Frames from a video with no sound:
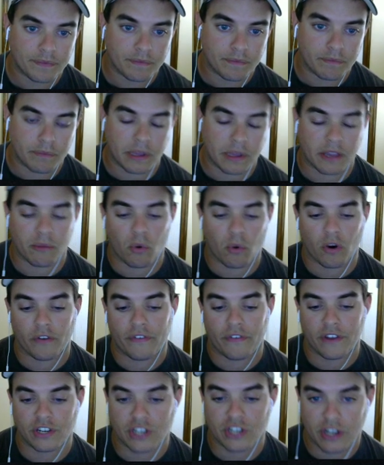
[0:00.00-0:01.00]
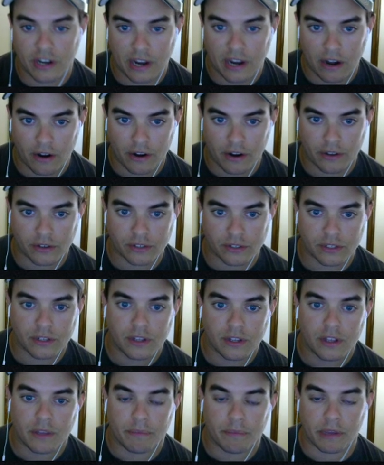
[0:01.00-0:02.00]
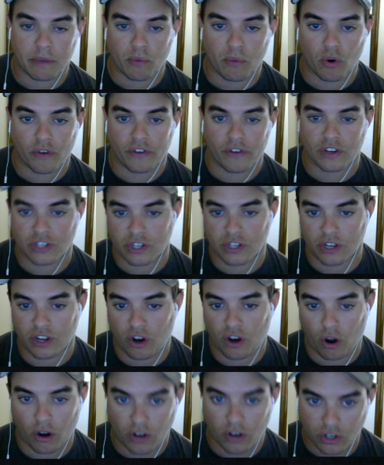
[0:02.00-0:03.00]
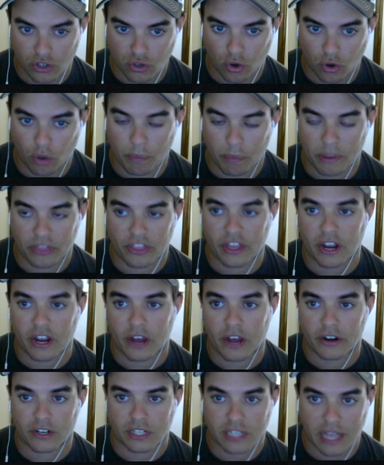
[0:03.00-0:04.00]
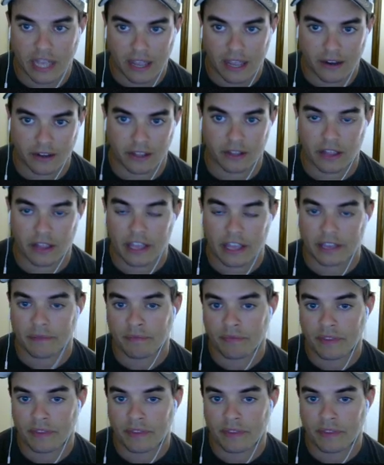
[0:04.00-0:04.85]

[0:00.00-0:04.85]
being more efficient at aerials, being more efficient at car control, but then understanding, like,